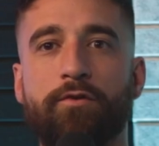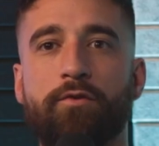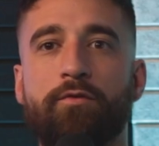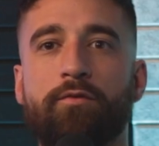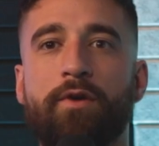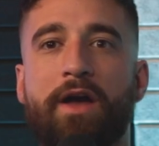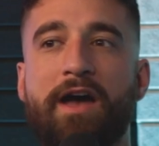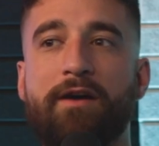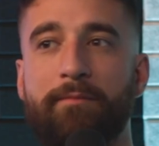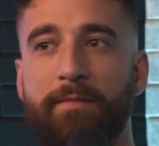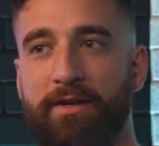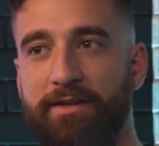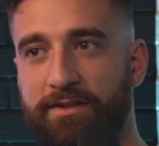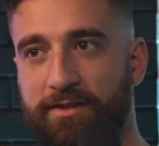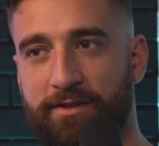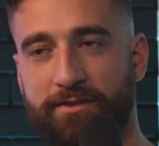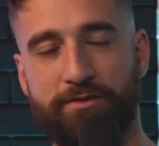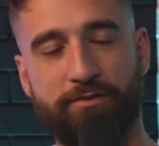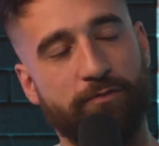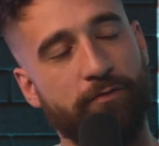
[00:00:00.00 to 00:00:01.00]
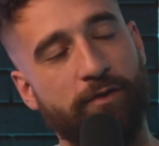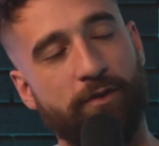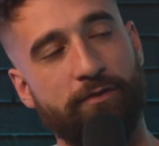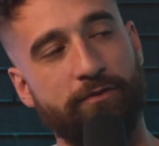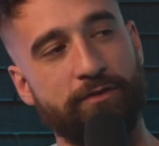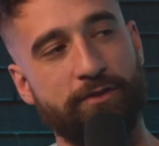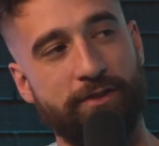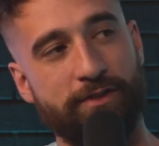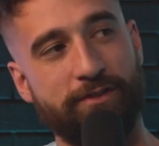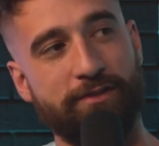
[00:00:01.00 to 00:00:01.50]
you have made a decision to
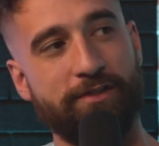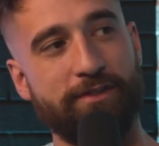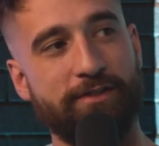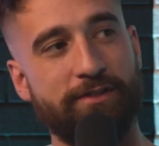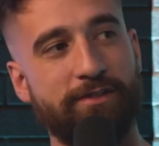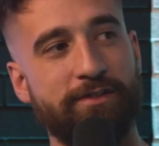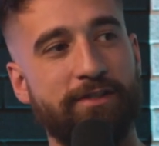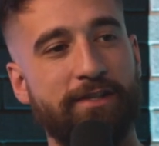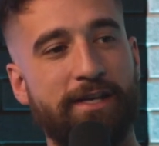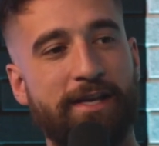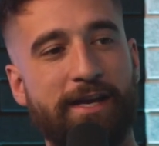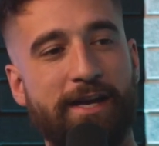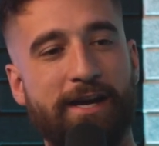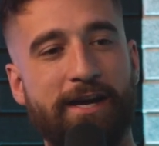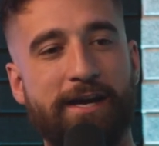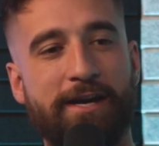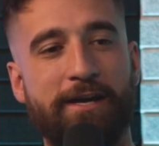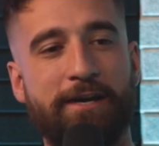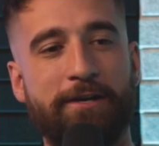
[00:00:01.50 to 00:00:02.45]
follow Jesus, you